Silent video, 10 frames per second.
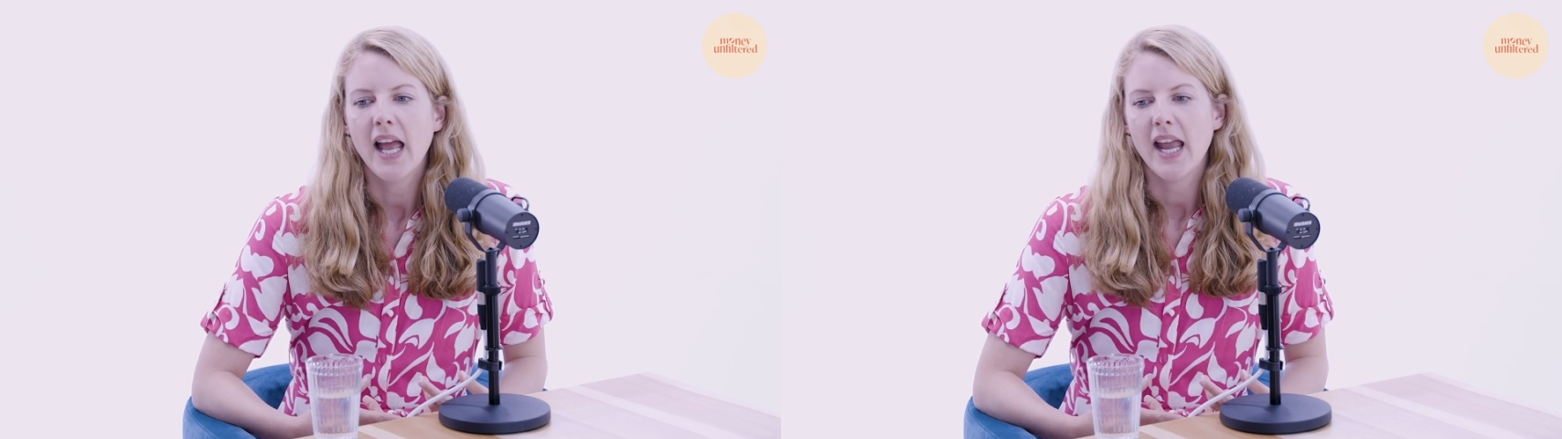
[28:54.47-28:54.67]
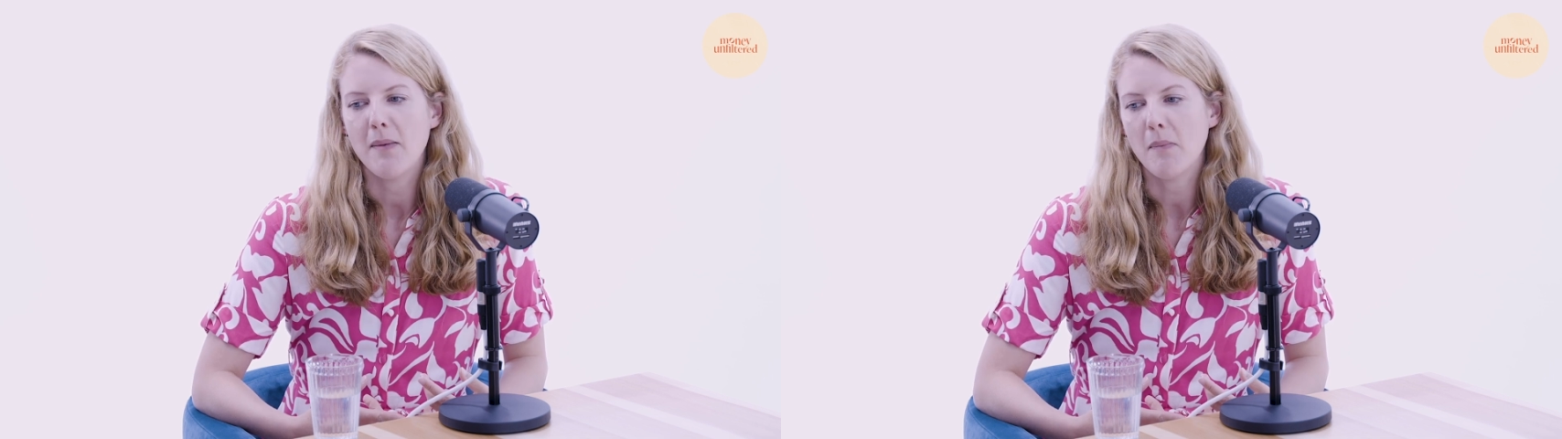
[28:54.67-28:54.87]

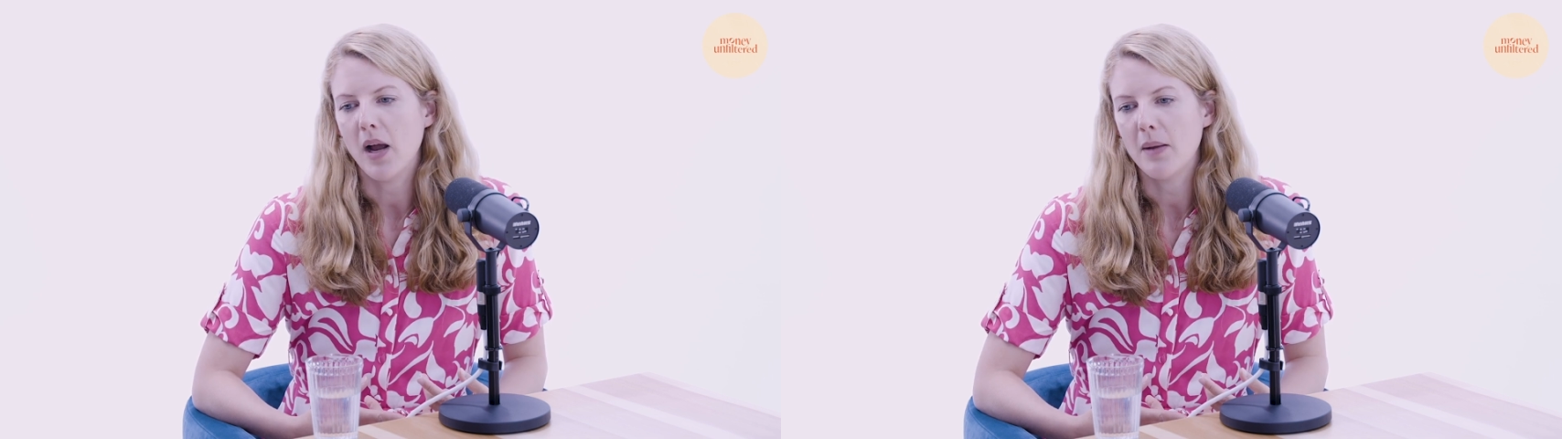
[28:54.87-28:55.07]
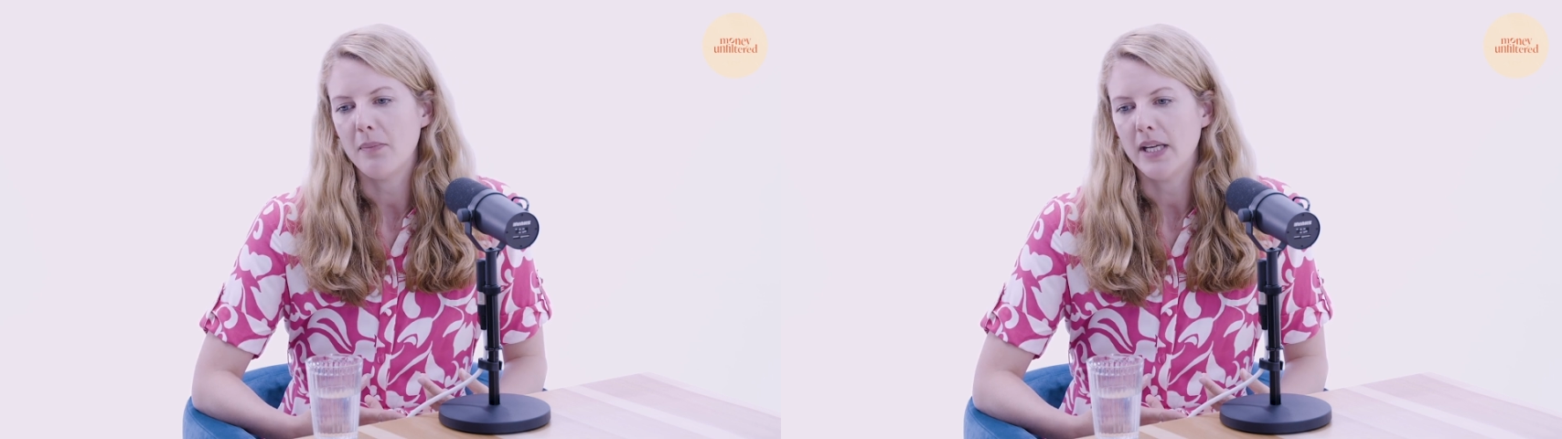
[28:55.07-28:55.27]
It
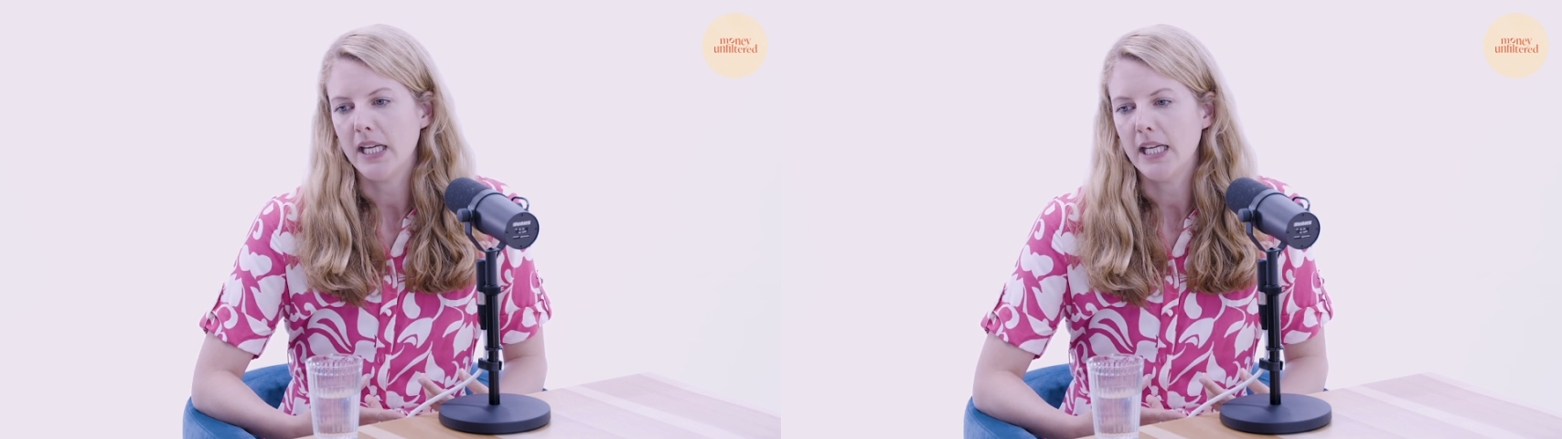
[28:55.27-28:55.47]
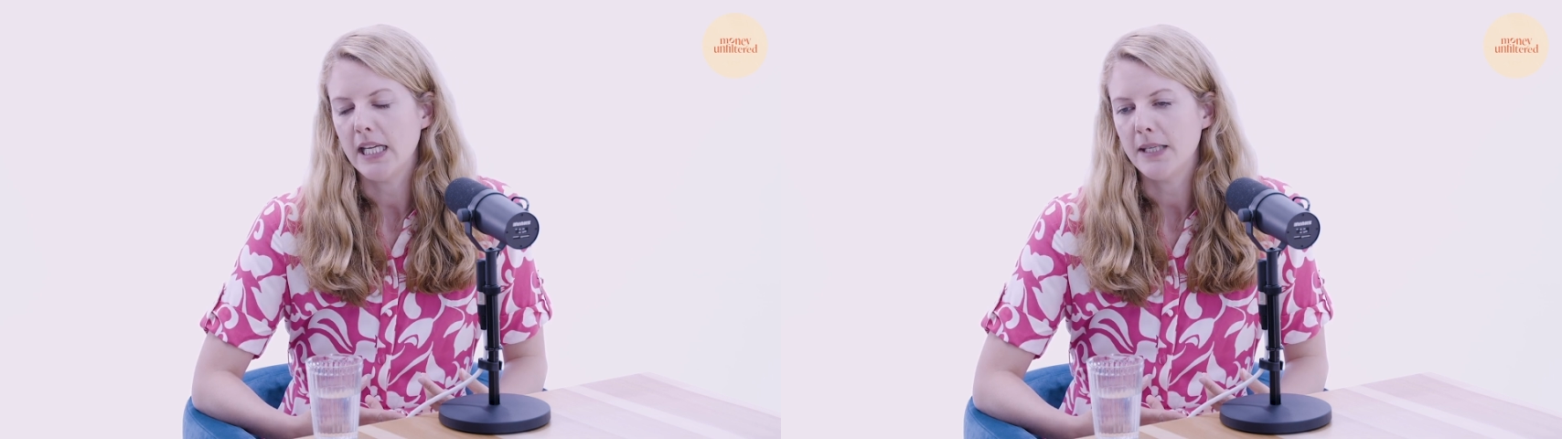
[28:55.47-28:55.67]
might
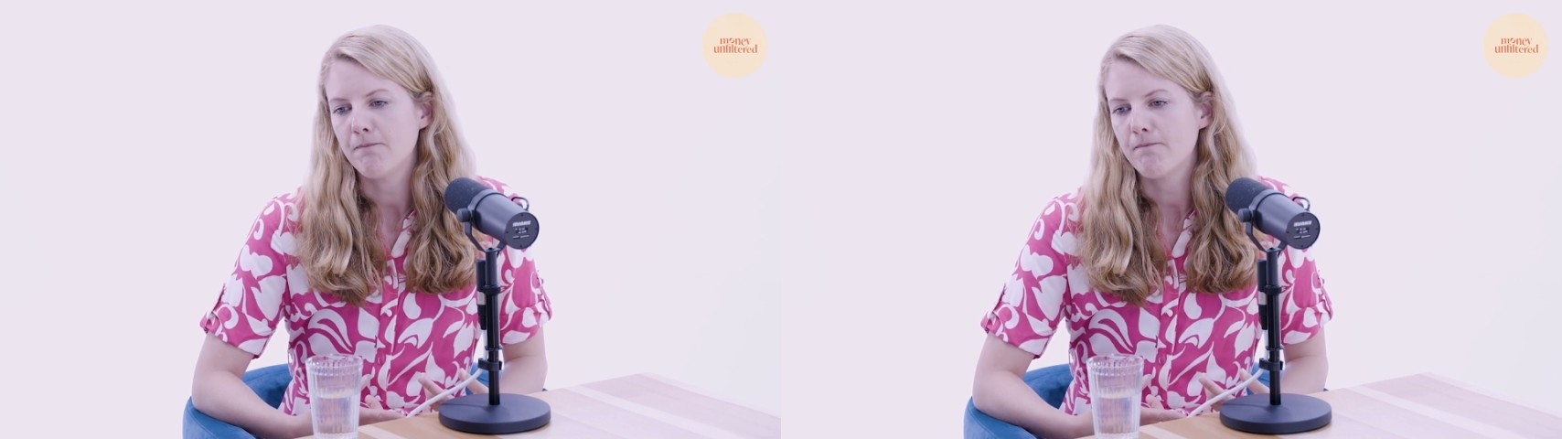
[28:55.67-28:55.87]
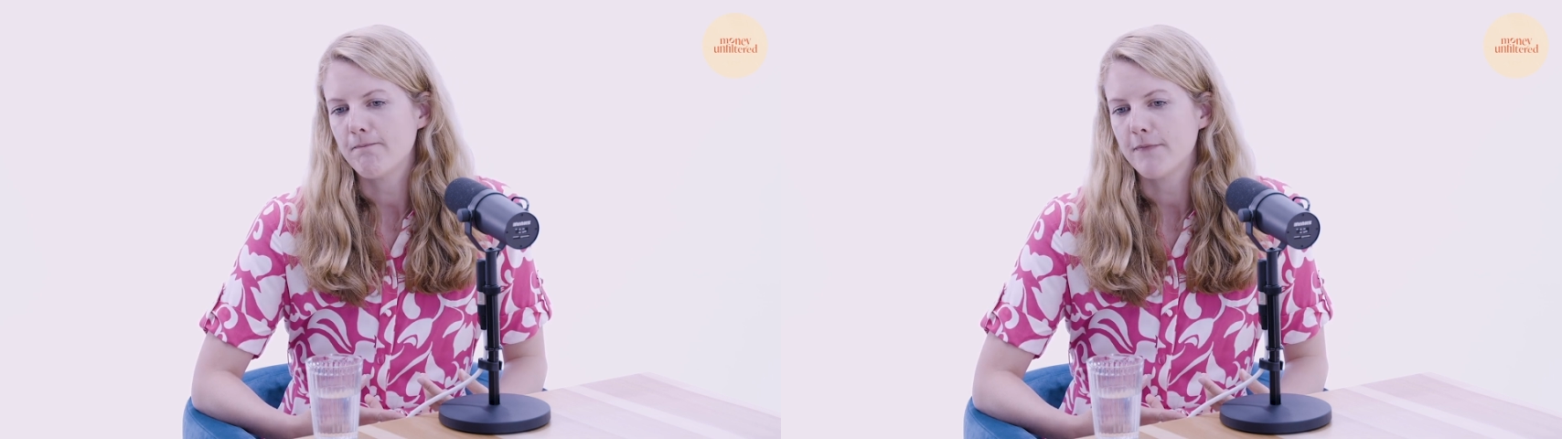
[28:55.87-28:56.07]
be
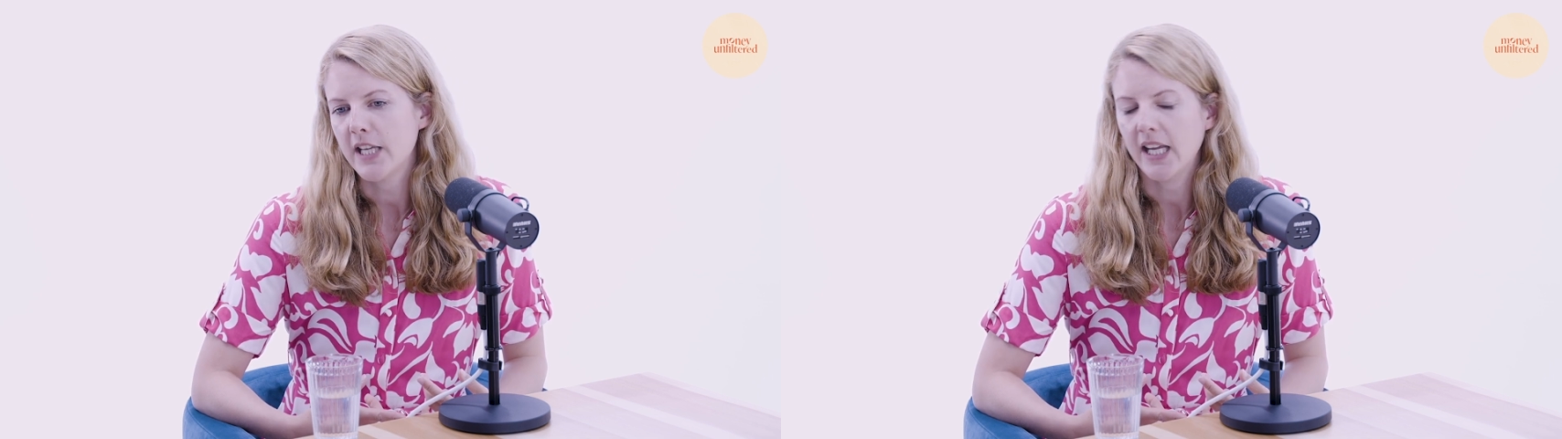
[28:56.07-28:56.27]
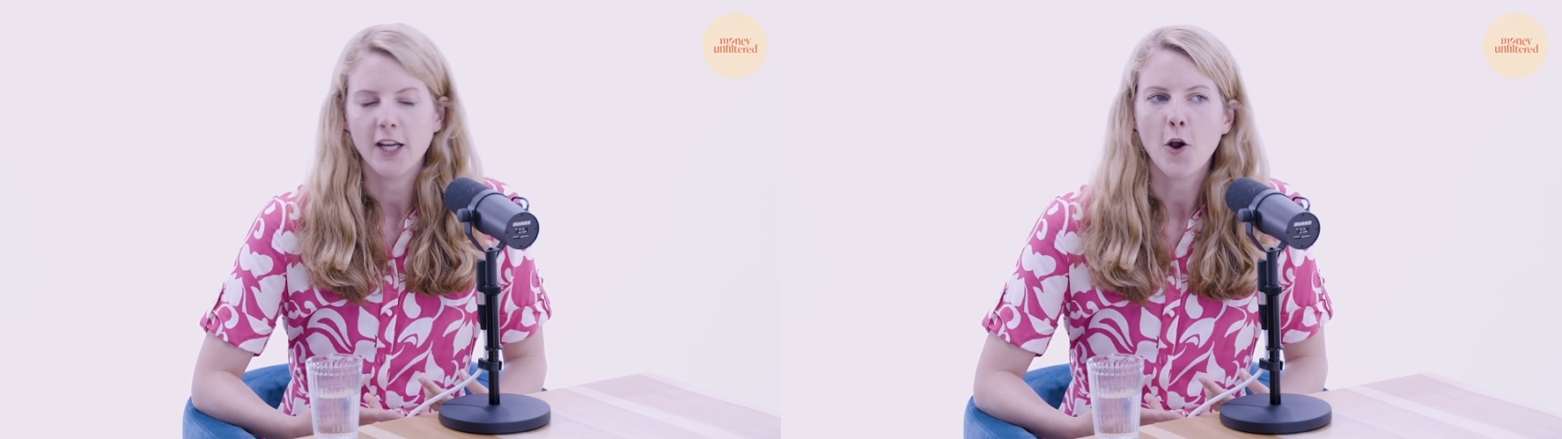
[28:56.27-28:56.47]

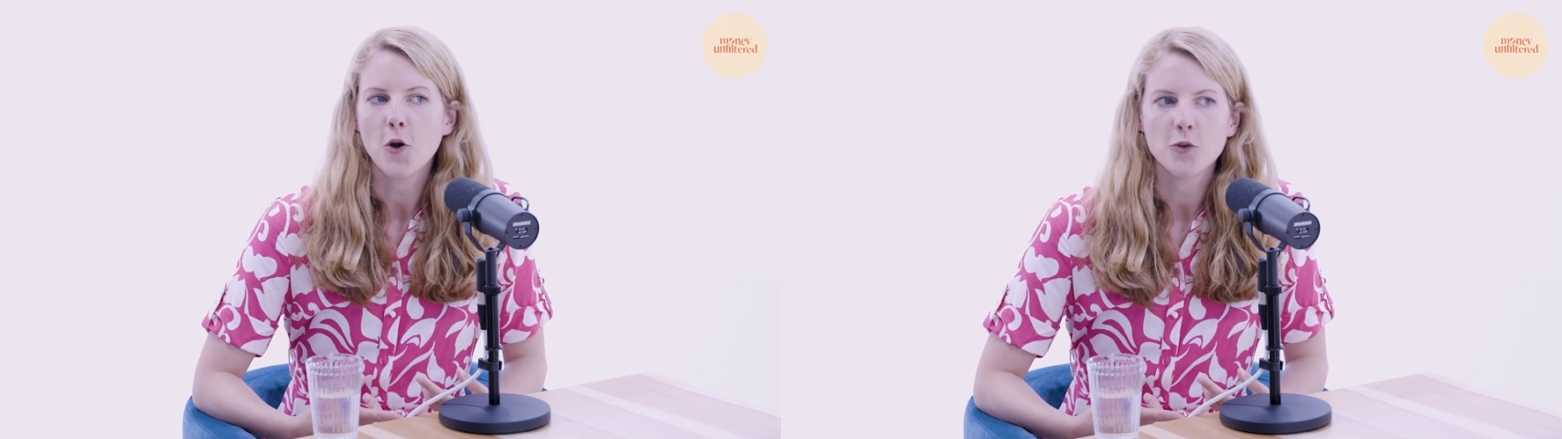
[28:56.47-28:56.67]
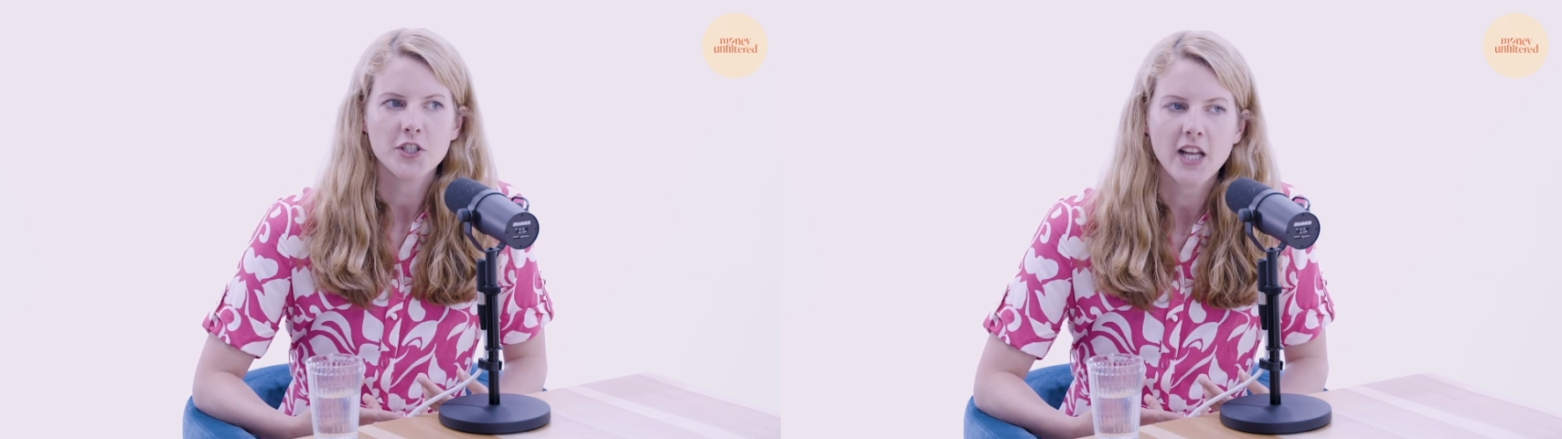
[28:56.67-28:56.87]
taking
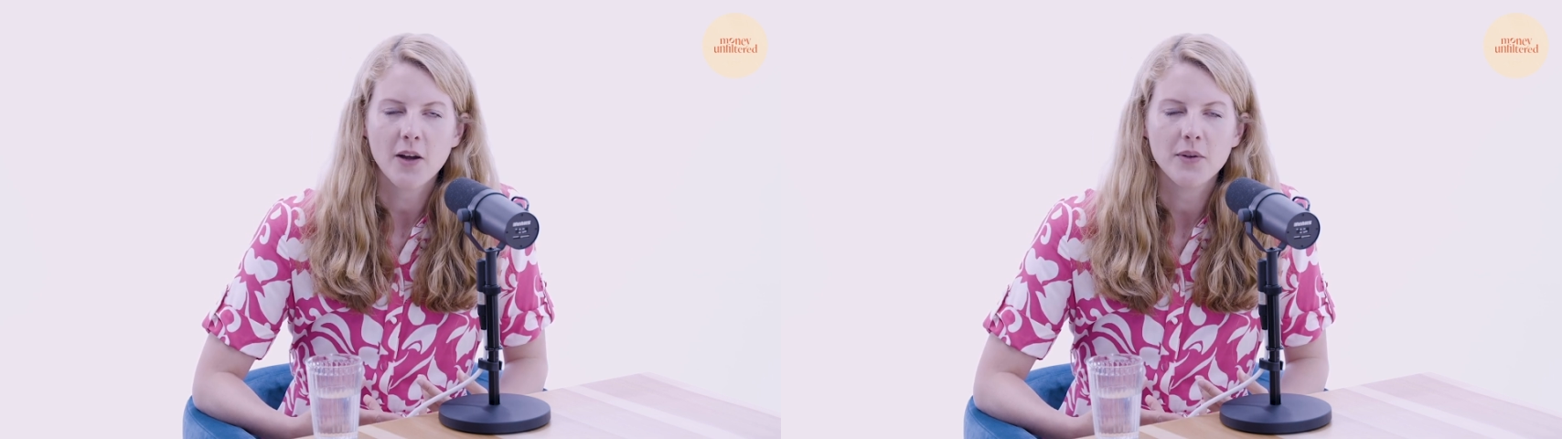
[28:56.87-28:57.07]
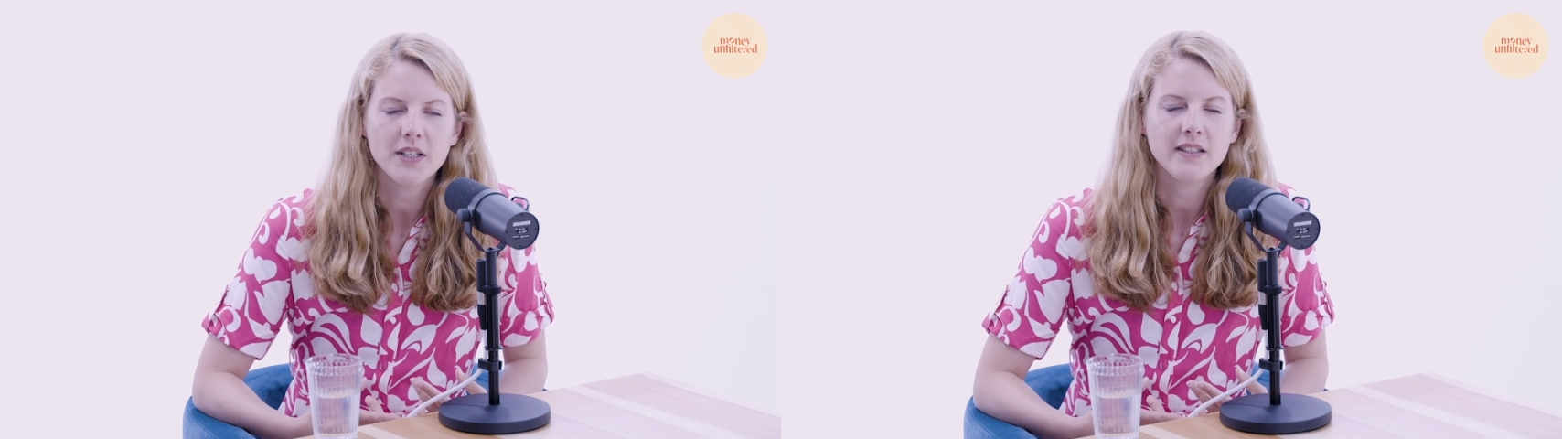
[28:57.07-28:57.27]
cold
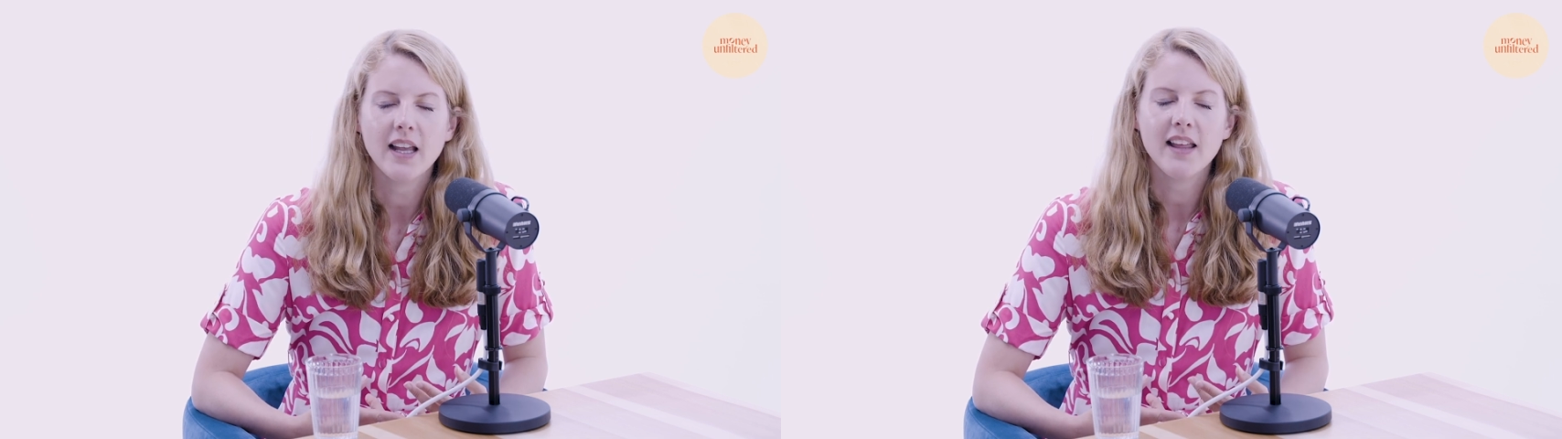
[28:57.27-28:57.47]
showers.